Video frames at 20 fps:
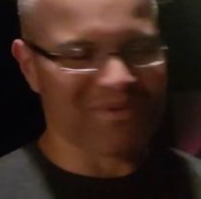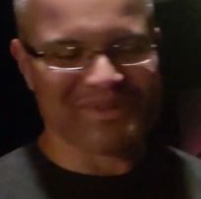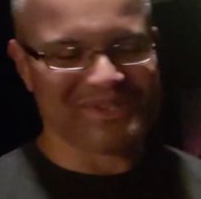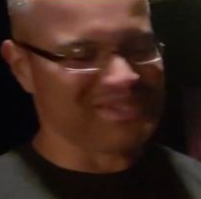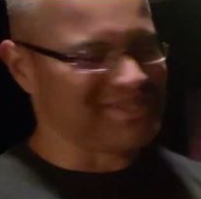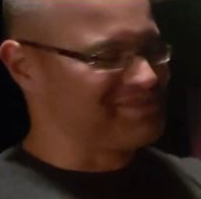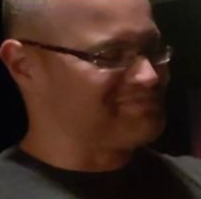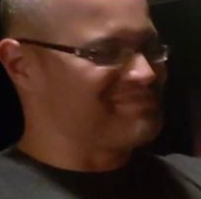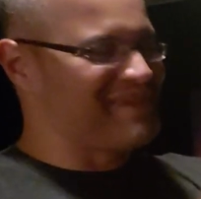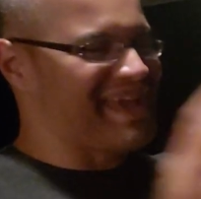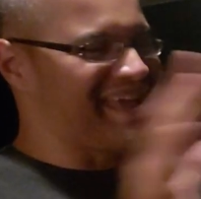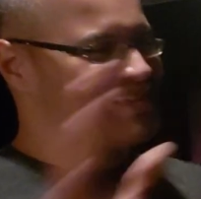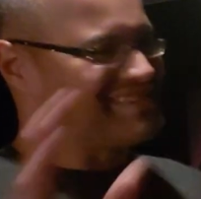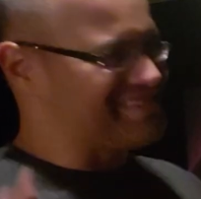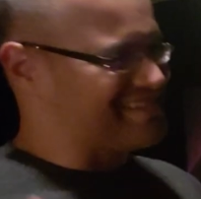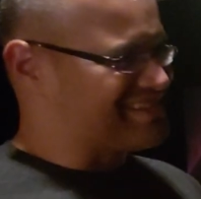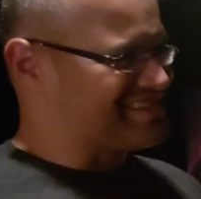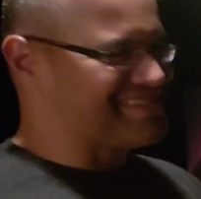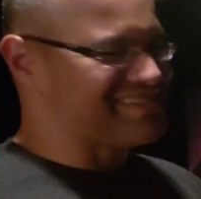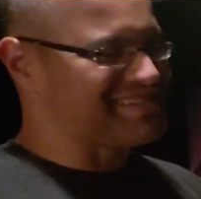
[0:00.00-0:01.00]
which is
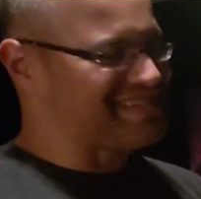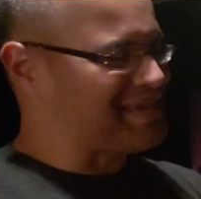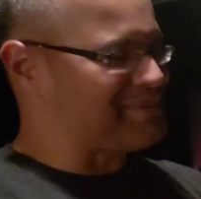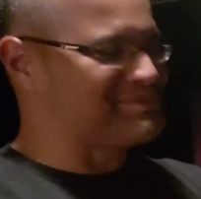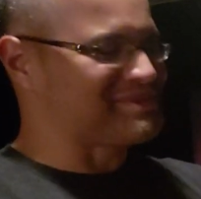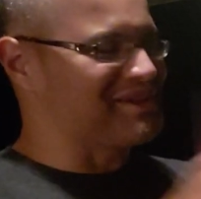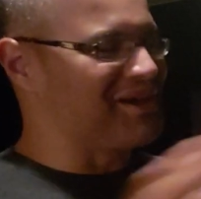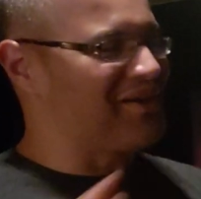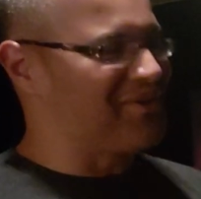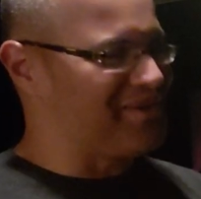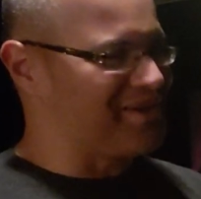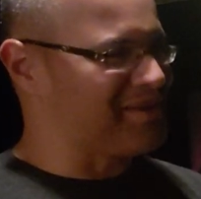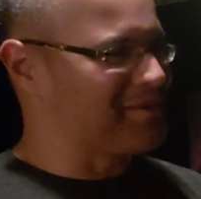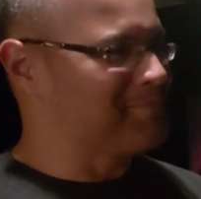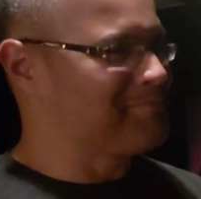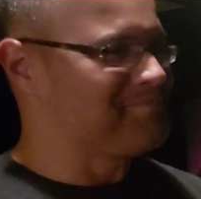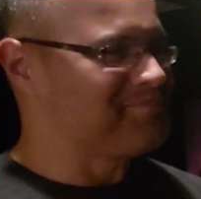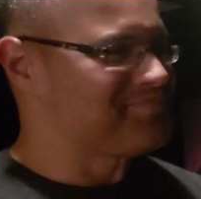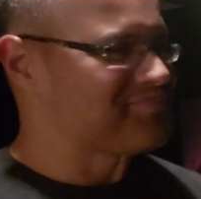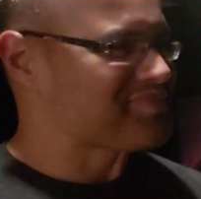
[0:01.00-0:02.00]
amazing. It just keeps going.
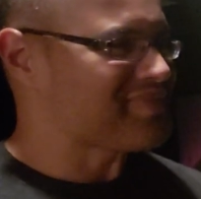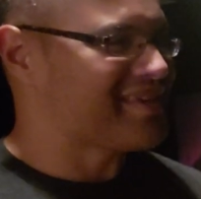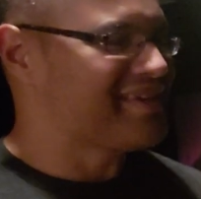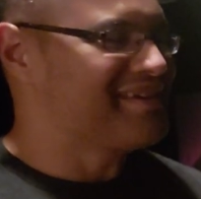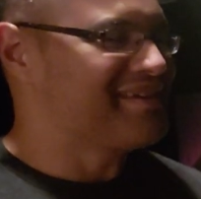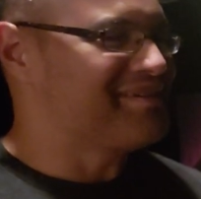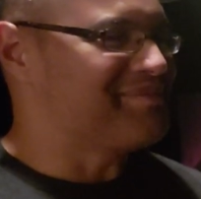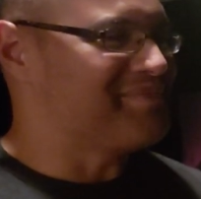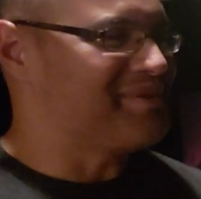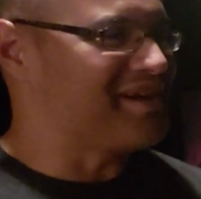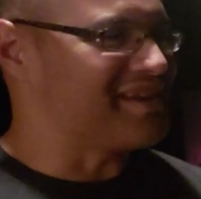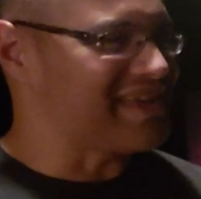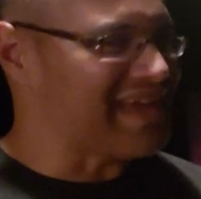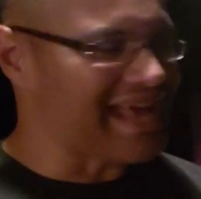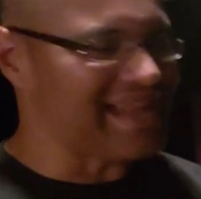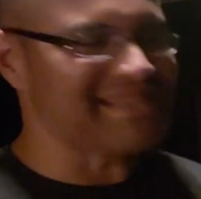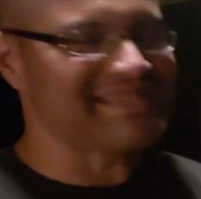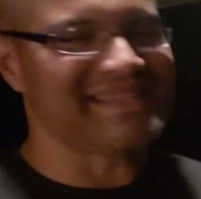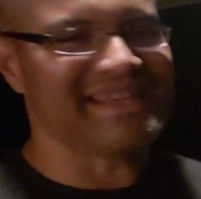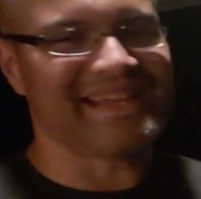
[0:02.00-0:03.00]
But
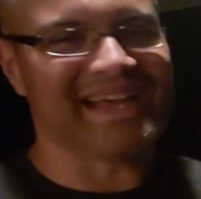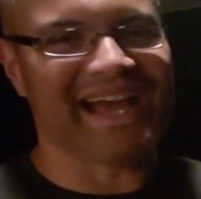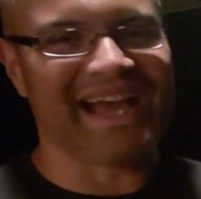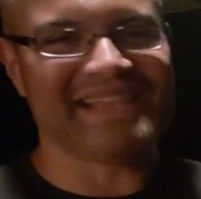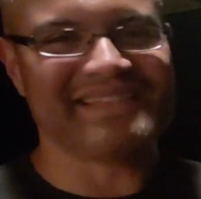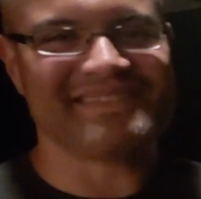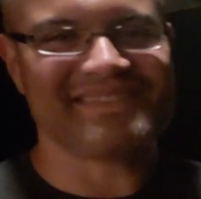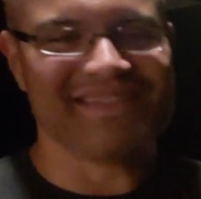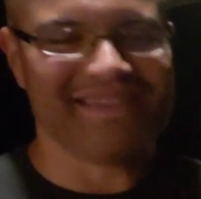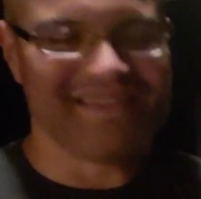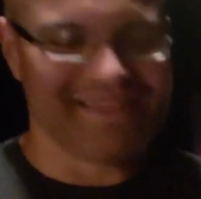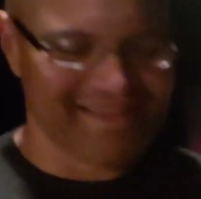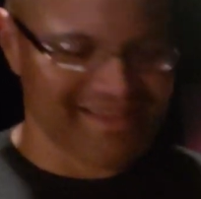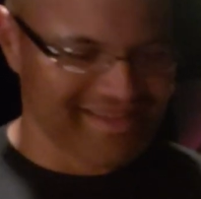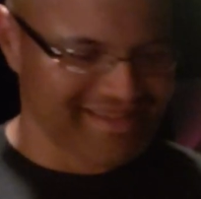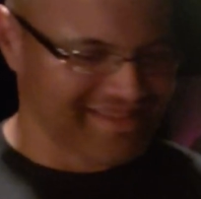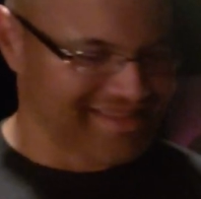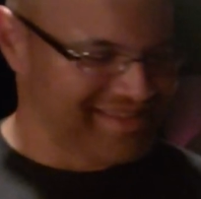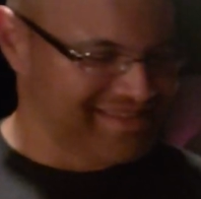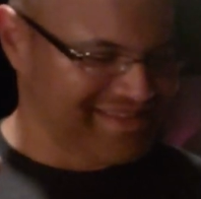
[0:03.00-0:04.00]
got to say guys,
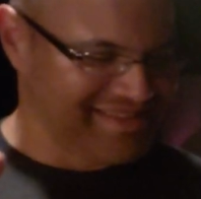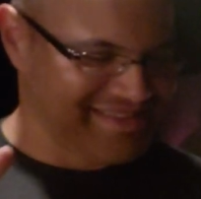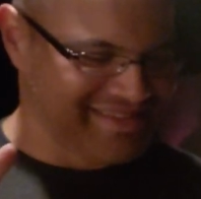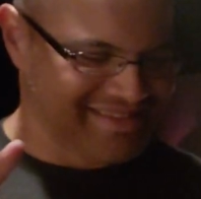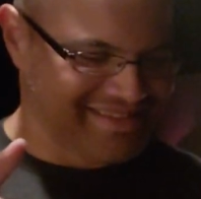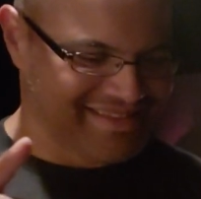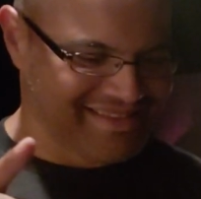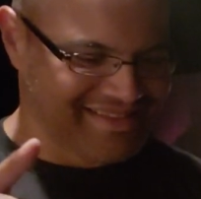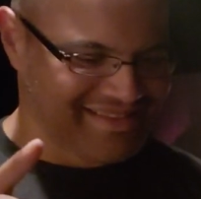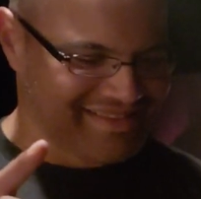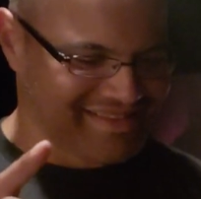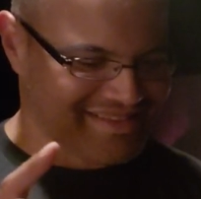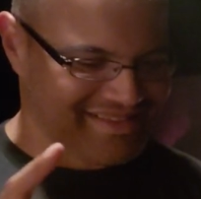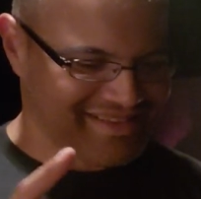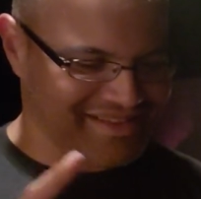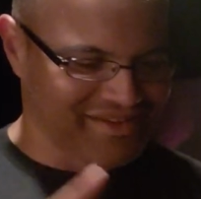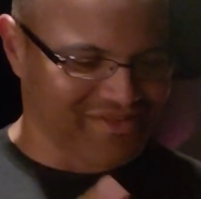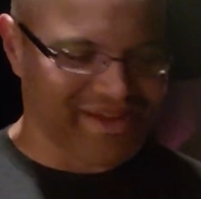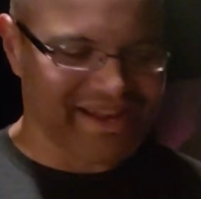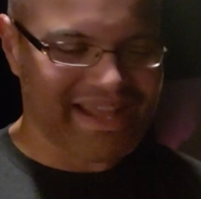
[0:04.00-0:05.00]

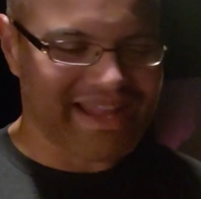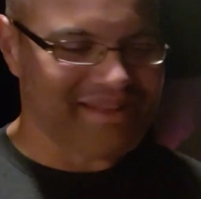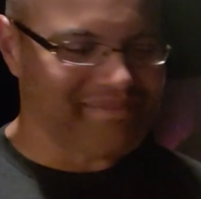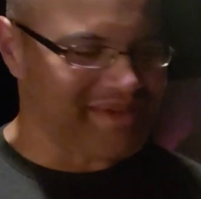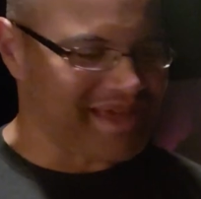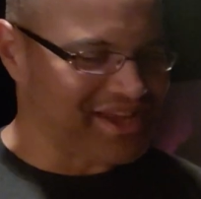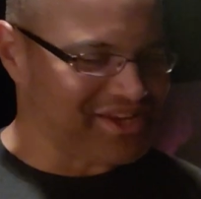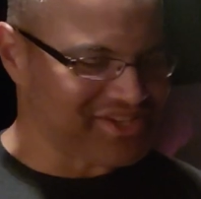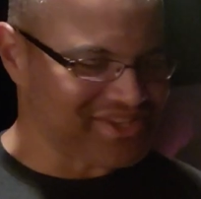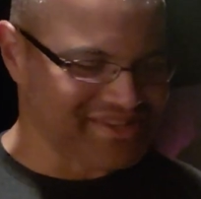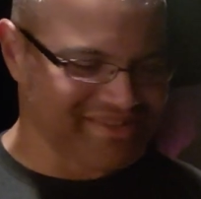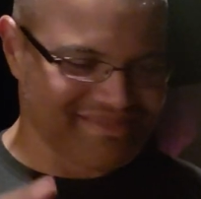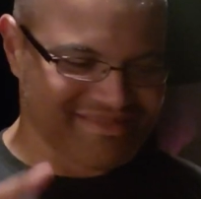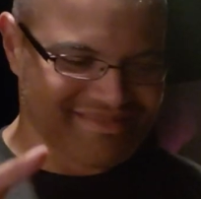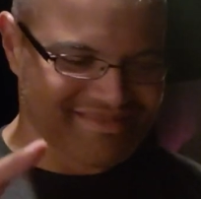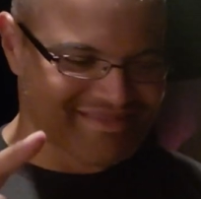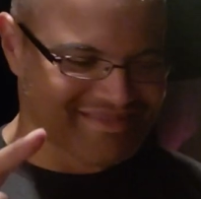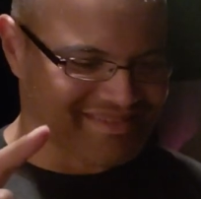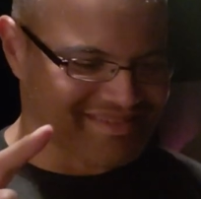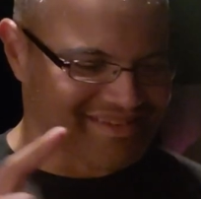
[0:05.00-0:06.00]
great animation,
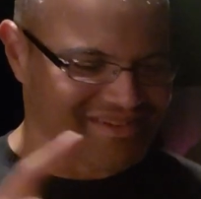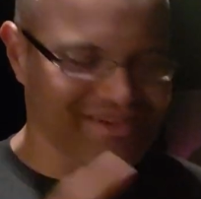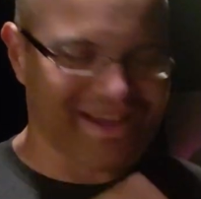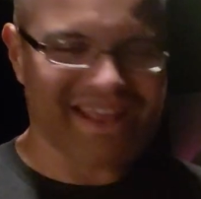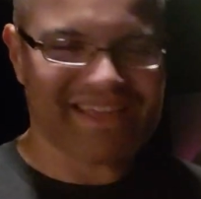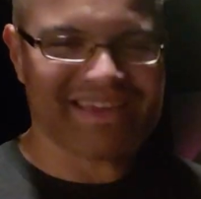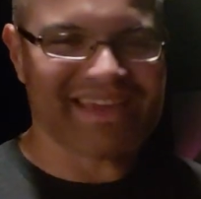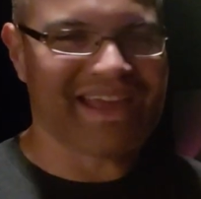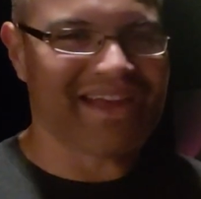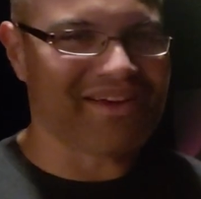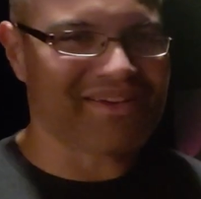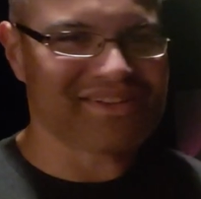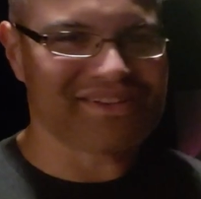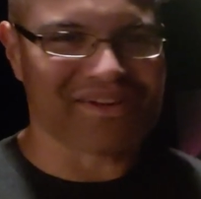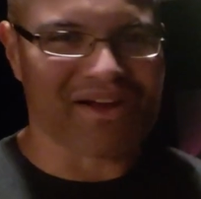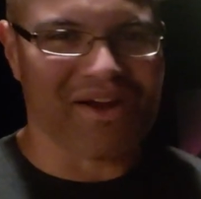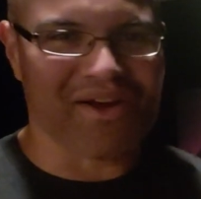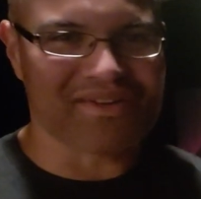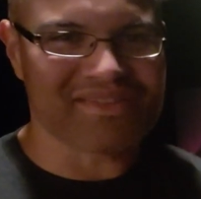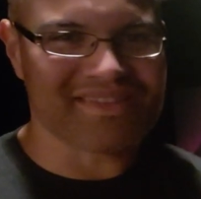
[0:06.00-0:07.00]
Great
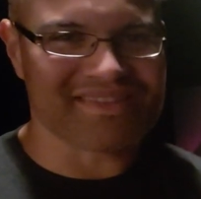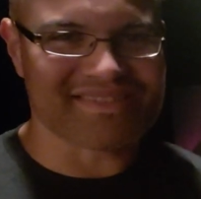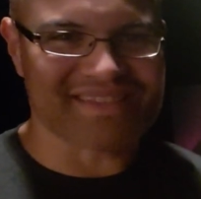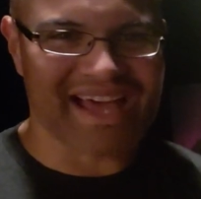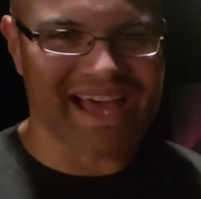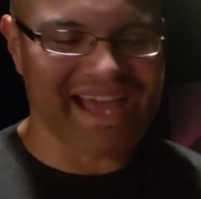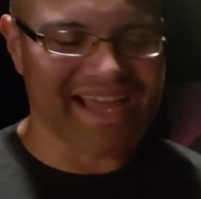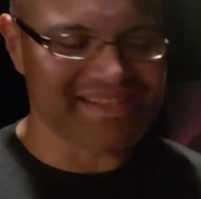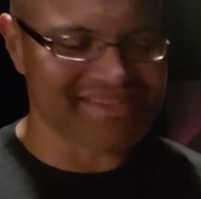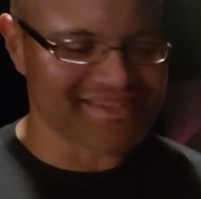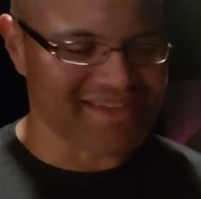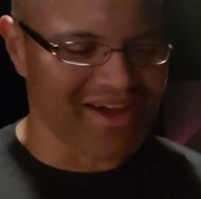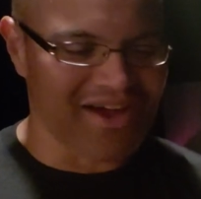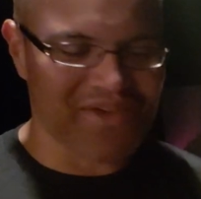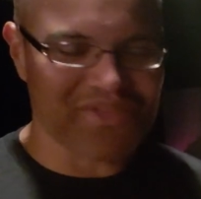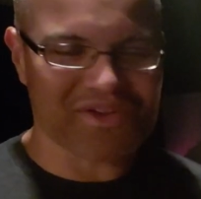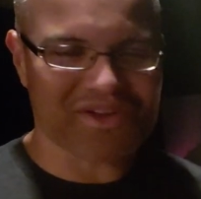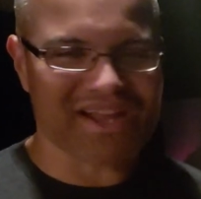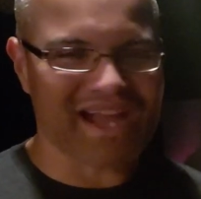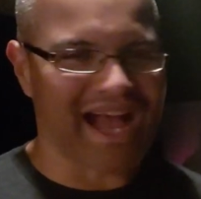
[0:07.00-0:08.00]
character art designs.
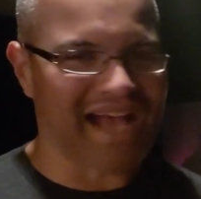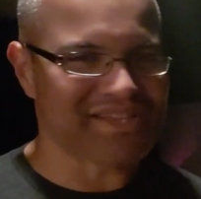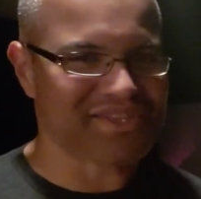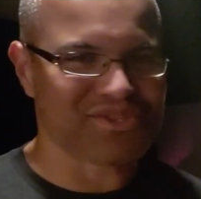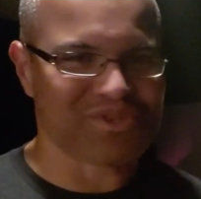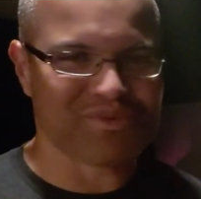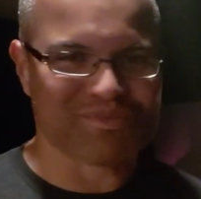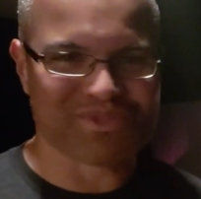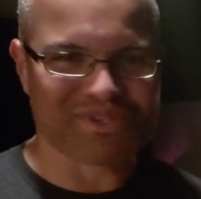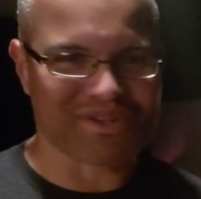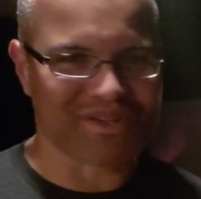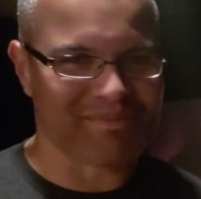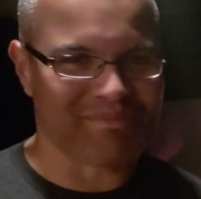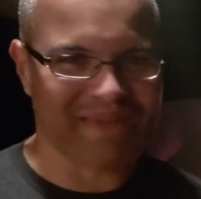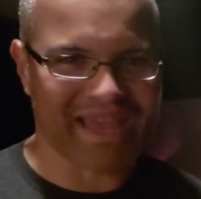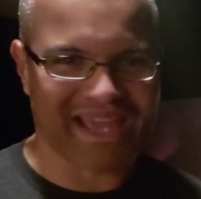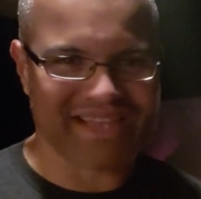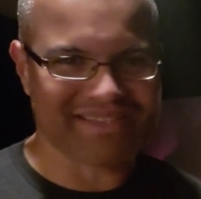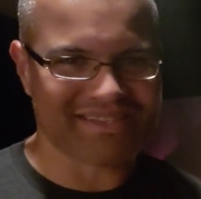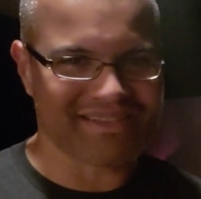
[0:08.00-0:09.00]
All their costumes look
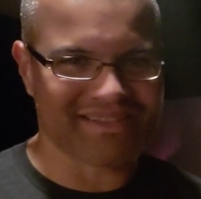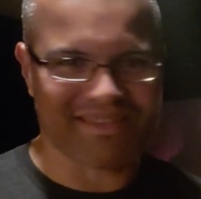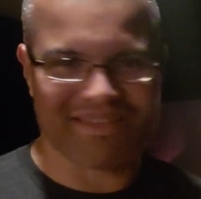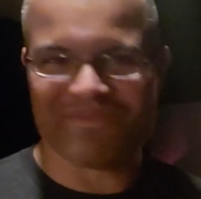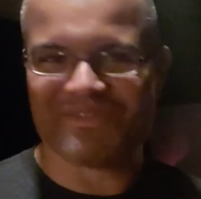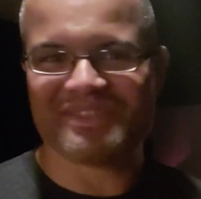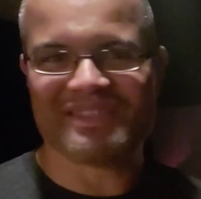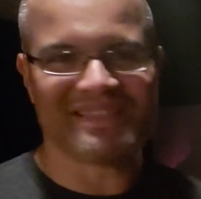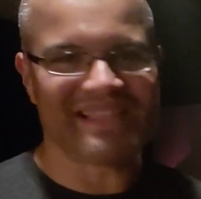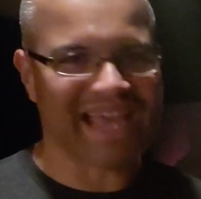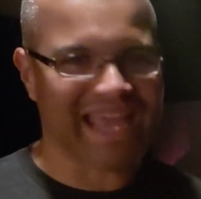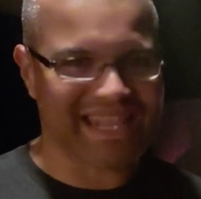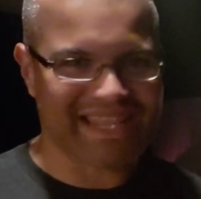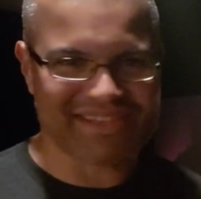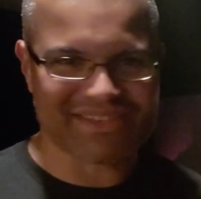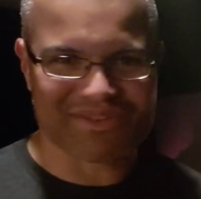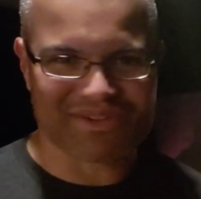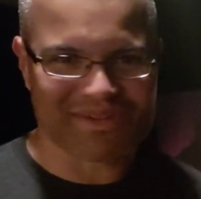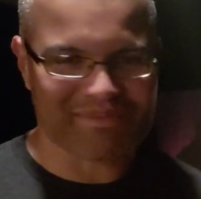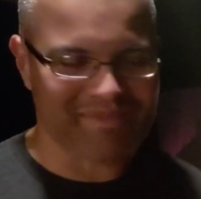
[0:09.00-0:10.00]
amazing. Even the
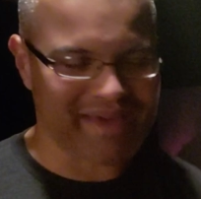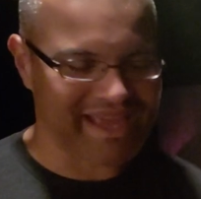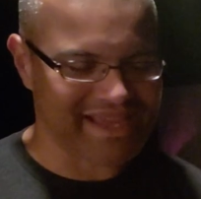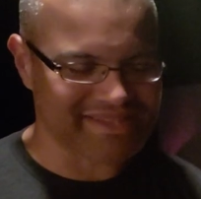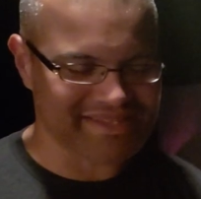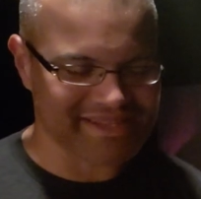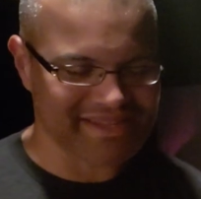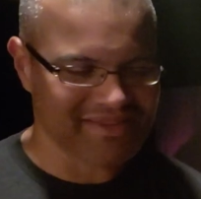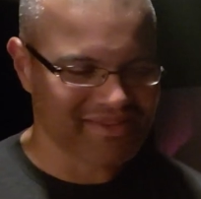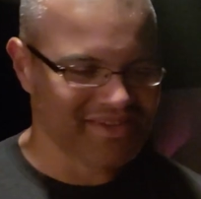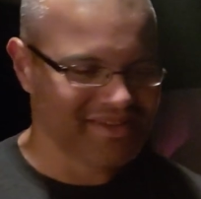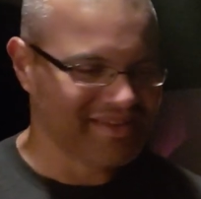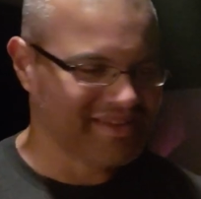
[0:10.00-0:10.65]
ladies look amazing.